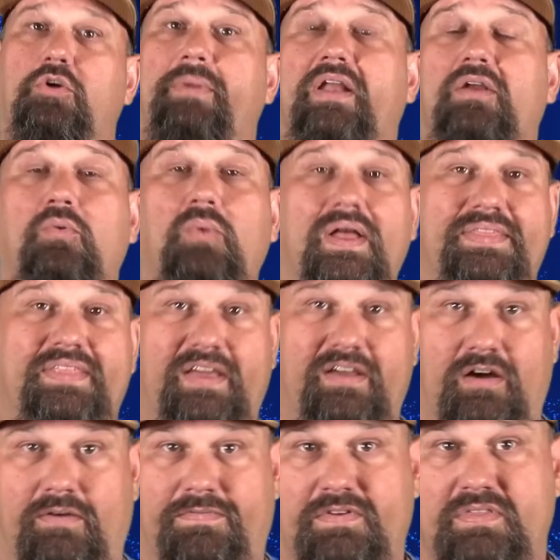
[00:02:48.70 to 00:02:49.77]
No matter what they
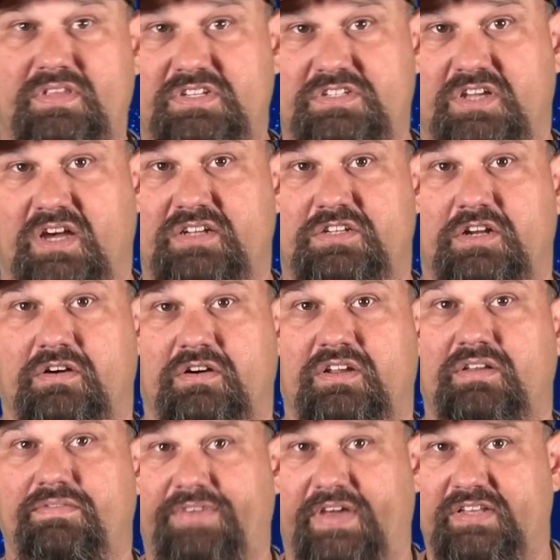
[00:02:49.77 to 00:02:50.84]
offer, these gun
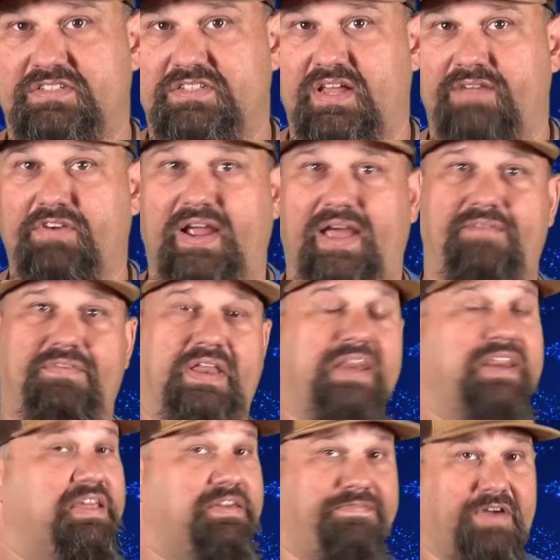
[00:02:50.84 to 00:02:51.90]
turn-in events never have
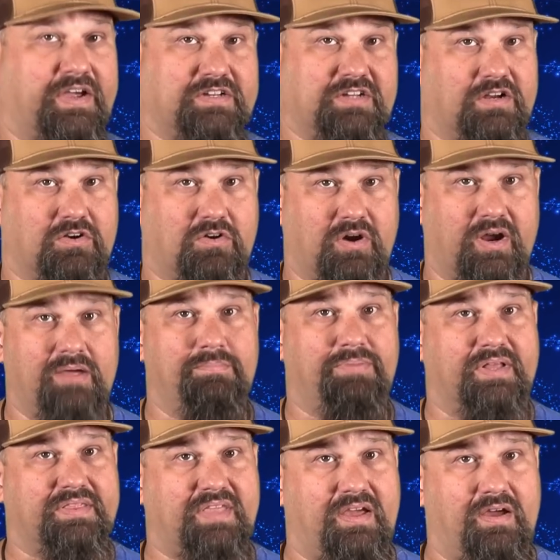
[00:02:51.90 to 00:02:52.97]
any effect on crime,
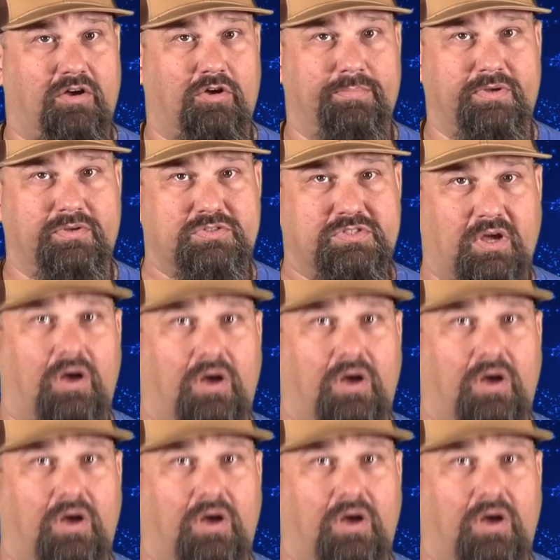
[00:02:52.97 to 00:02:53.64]
but they almost